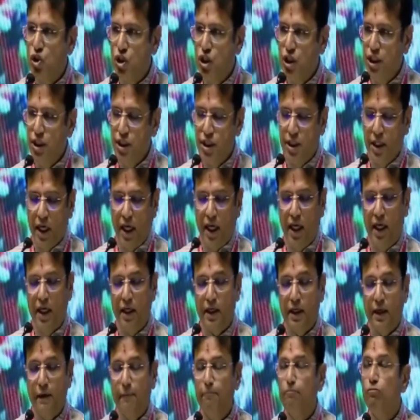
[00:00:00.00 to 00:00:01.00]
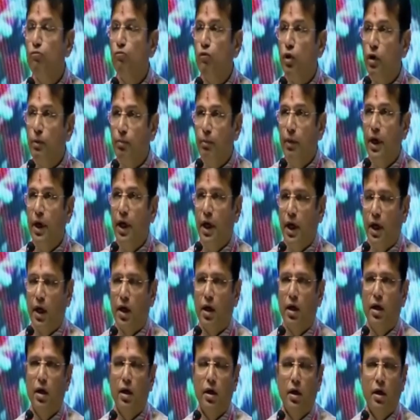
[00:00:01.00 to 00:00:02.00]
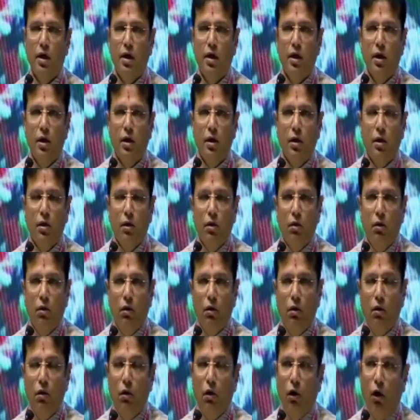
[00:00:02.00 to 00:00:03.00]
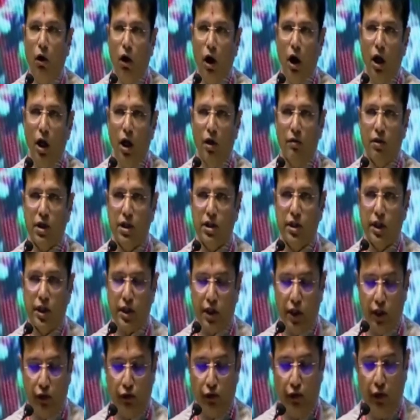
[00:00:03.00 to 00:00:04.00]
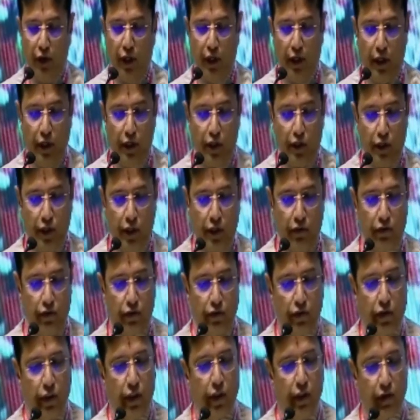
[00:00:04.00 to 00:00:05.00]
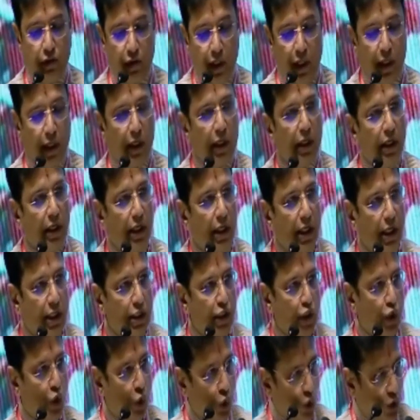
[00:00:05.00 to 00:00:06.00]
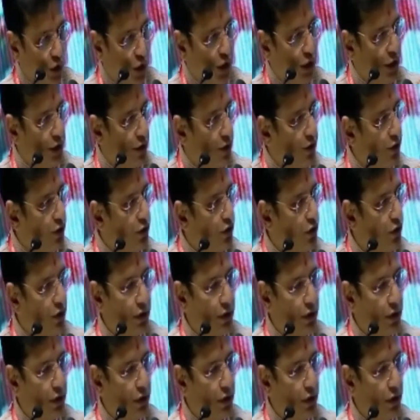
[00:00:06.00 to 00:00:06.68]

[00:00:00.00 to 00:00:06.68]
that we make all our 33 districts in Telangana as growth engines.